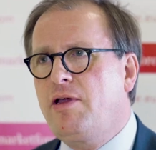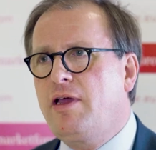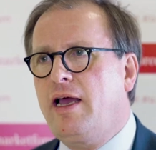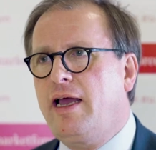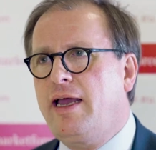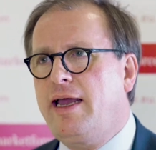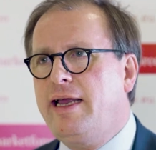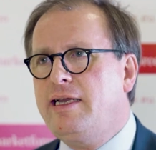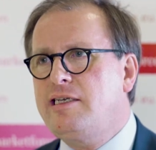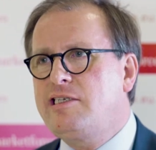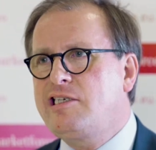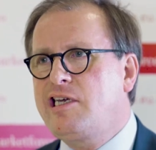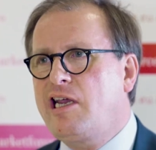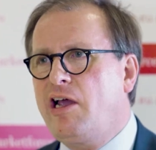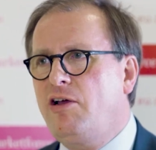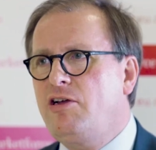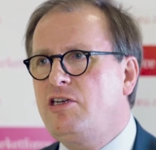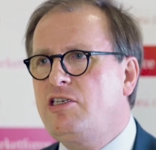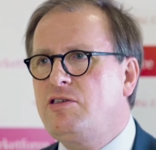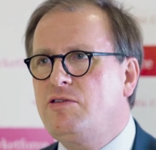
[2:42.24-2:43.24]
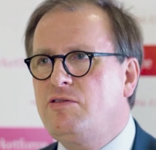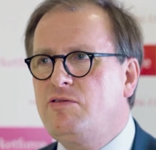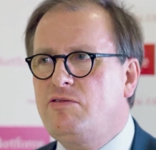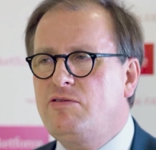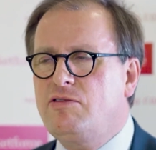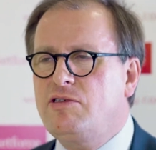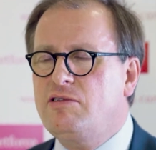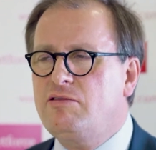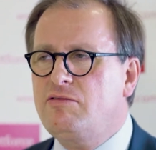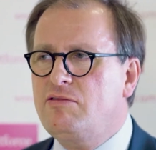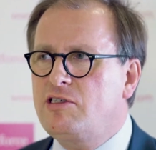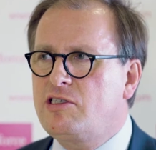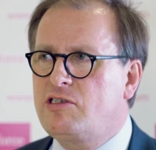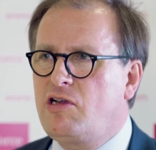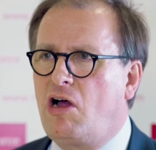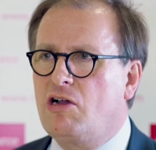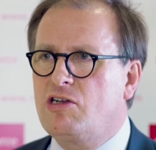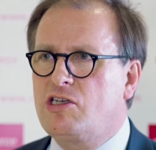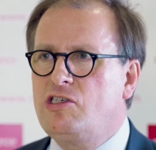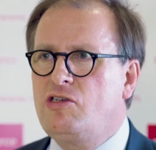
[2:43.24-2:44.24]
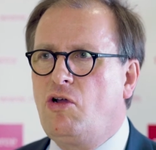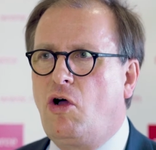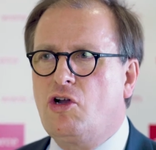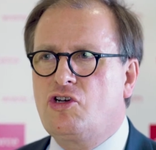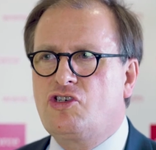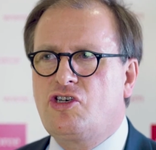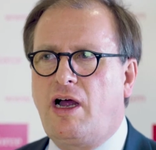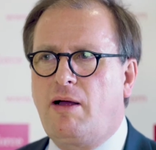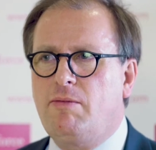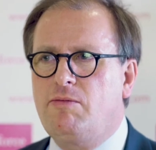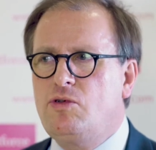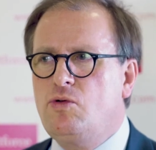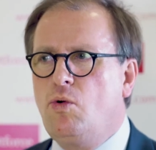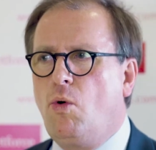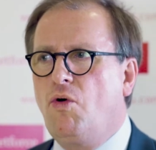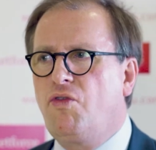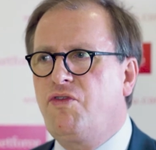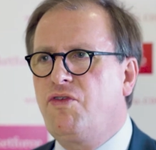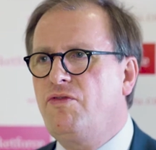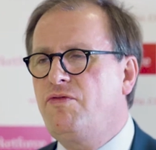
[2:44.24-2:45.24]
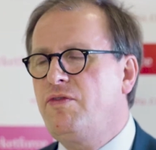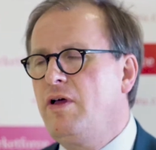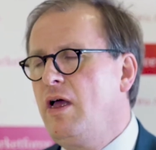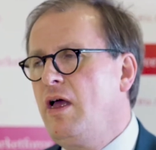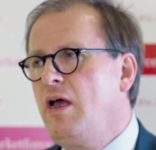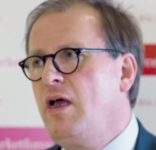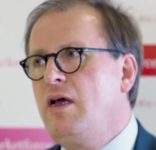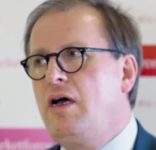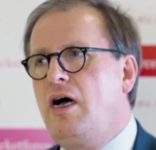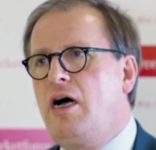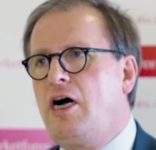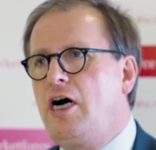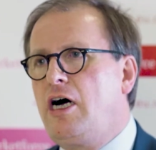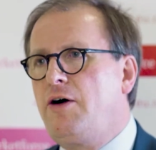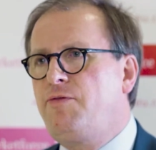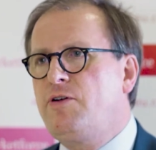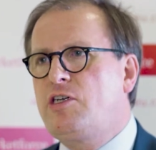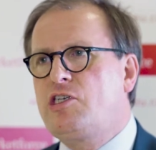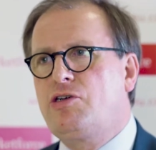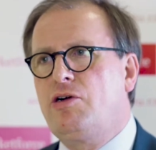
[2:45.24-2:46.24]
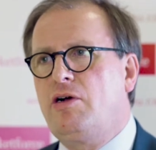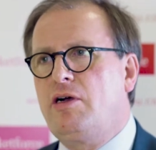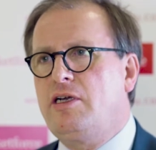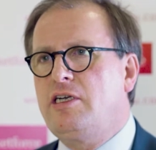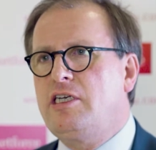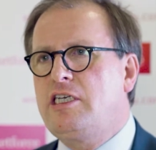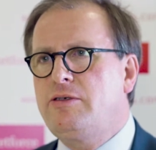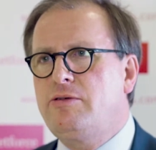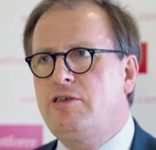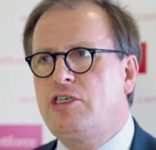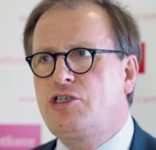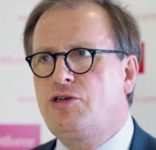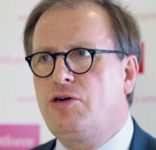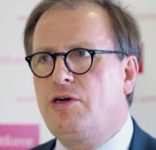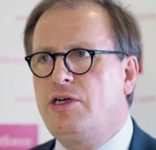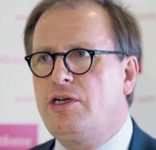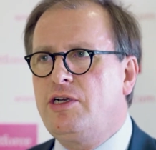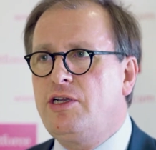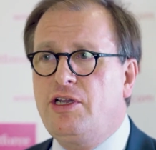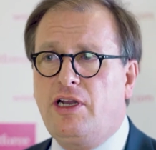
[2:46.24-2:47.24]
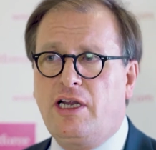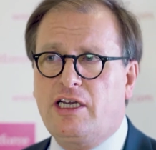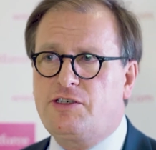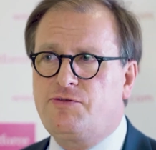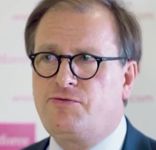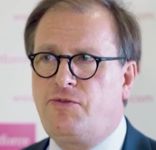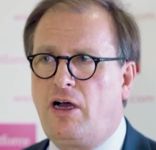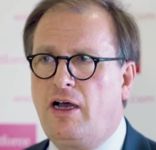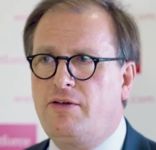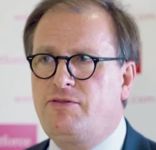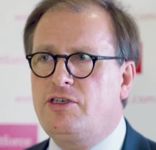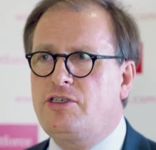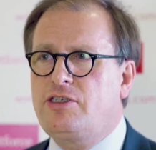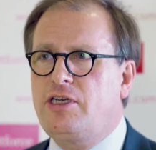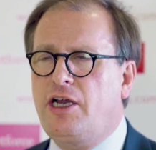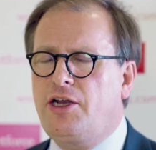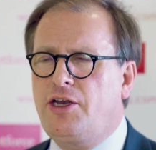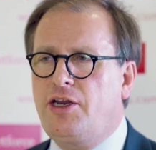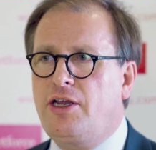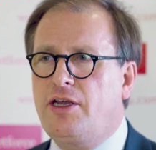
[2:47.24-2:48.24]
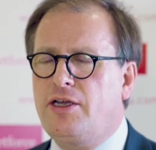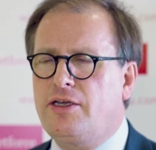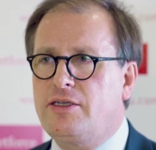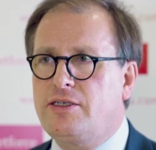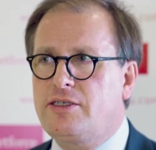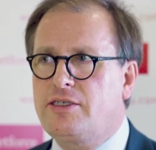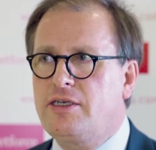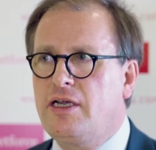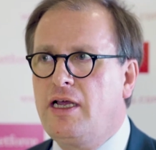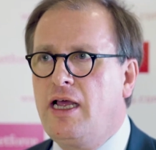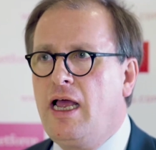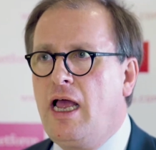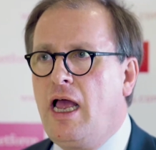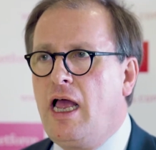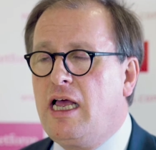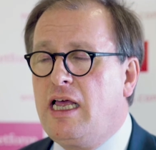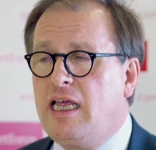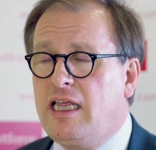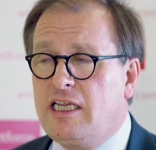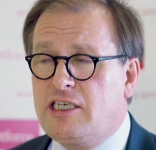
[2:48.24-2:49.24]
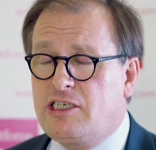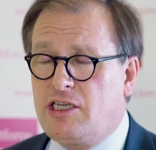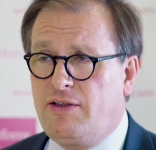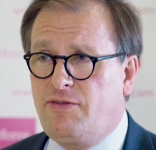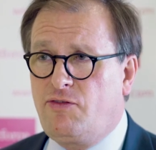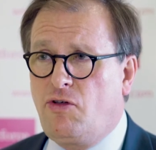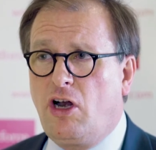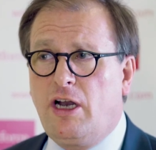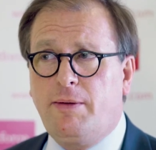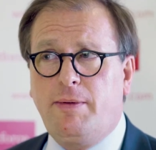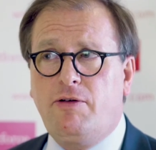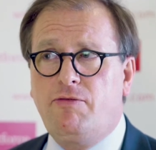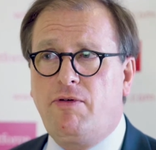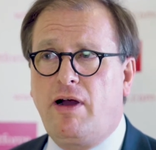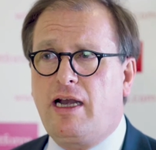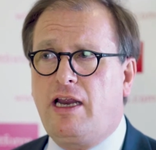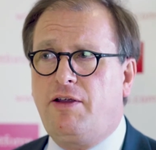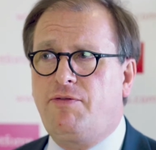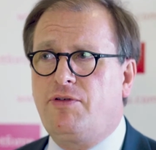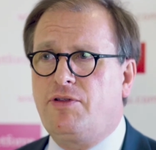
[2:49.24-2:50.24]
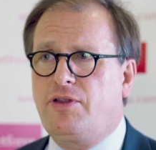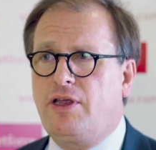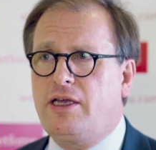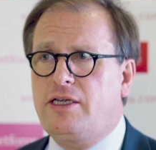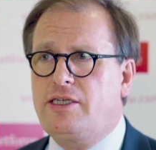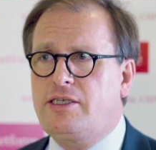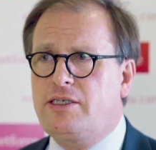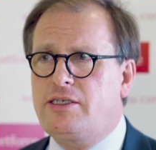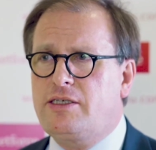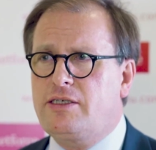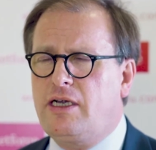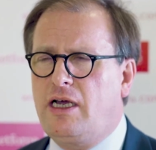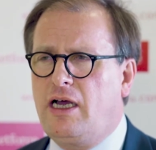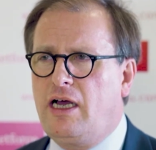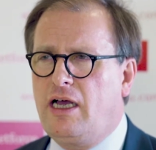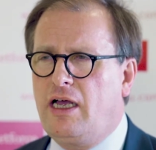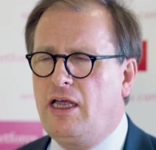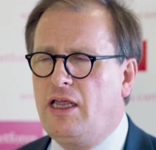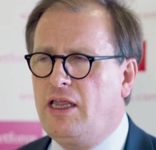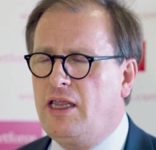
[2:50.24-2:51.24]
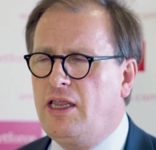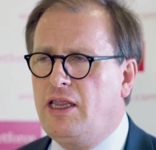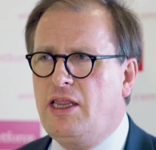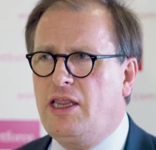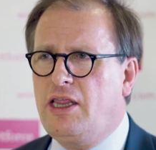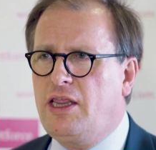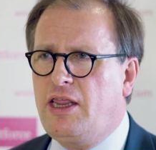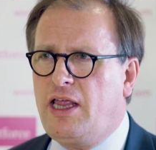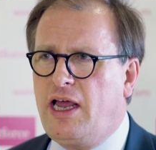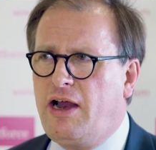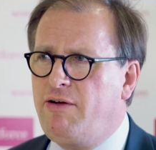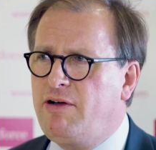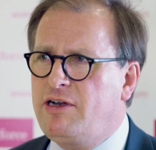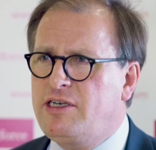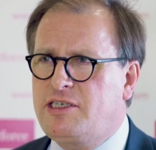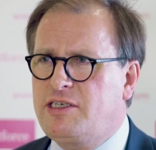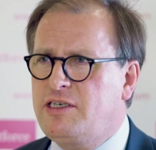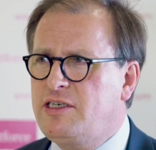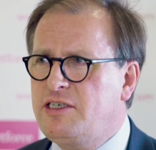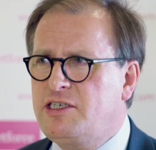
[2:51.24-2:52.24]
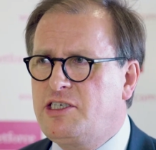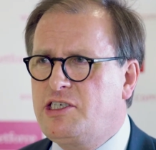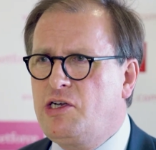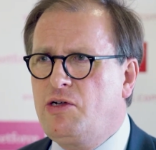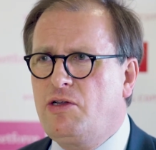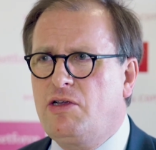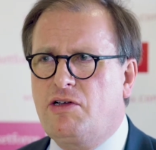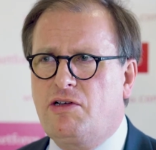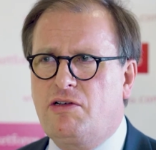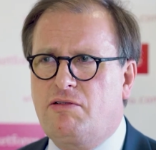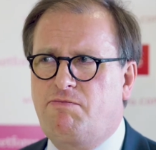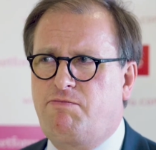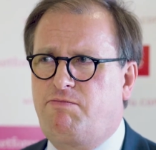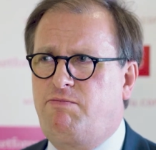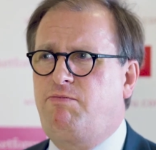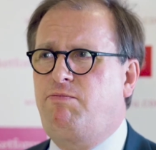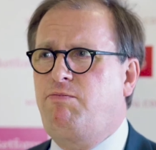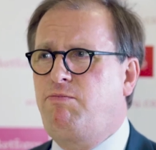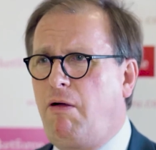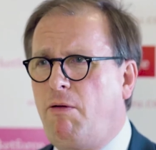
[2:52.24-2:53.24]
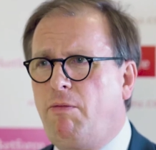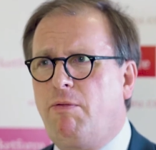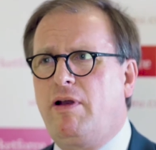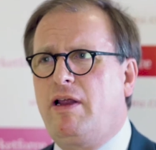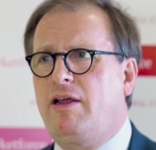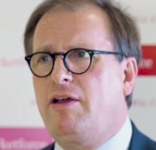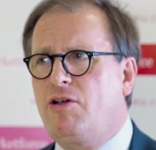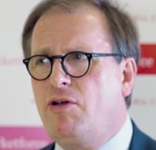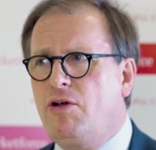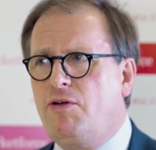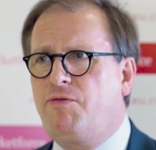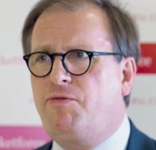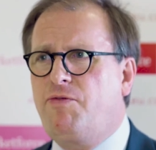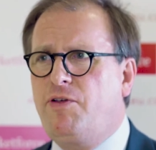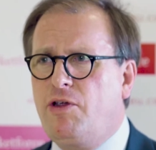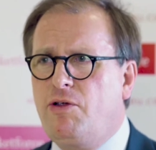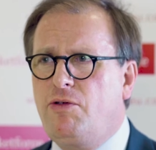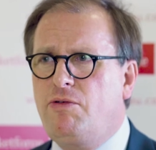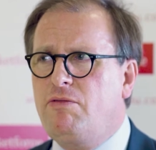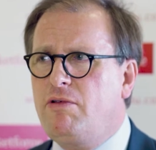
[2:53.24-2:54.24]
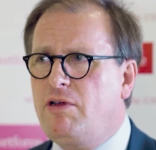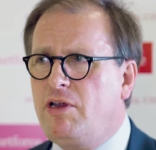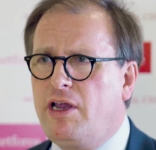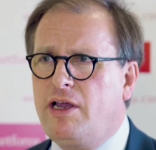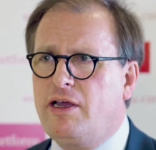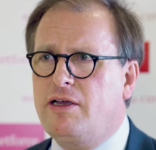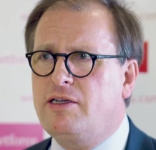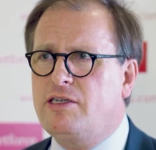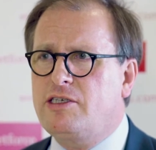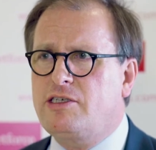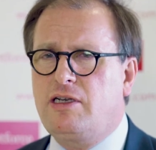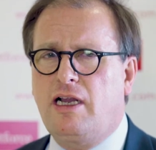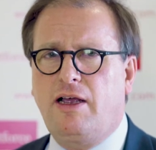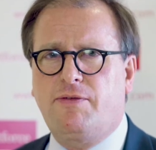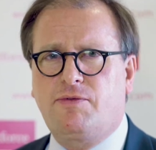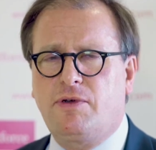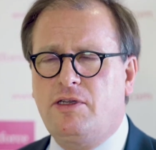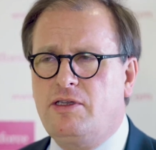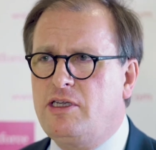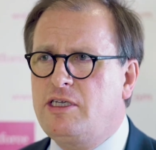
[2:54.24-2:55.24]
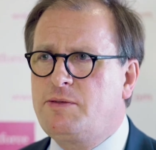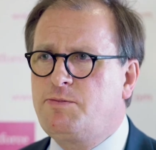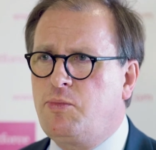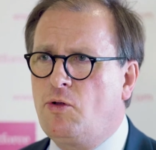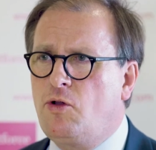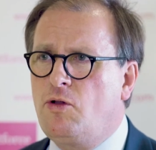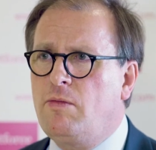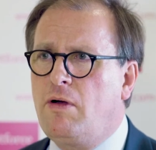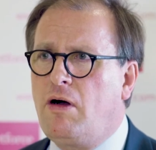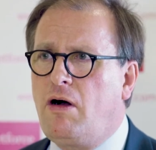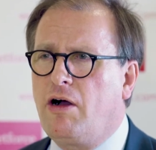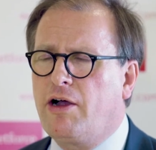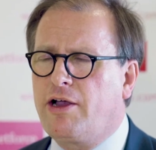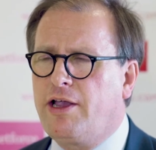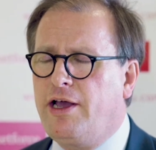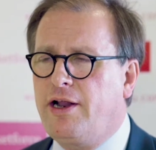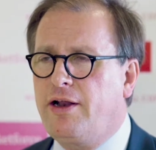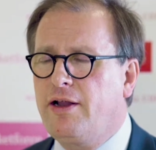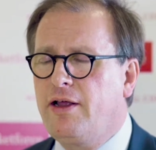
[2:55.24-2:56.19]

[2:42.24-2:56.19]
UK, it's going to start to notch up north of $500 billion to $1 trillion in the next 5 to 10 years. So they've got to be ready for this. There is still probably a good few years left in this bull market.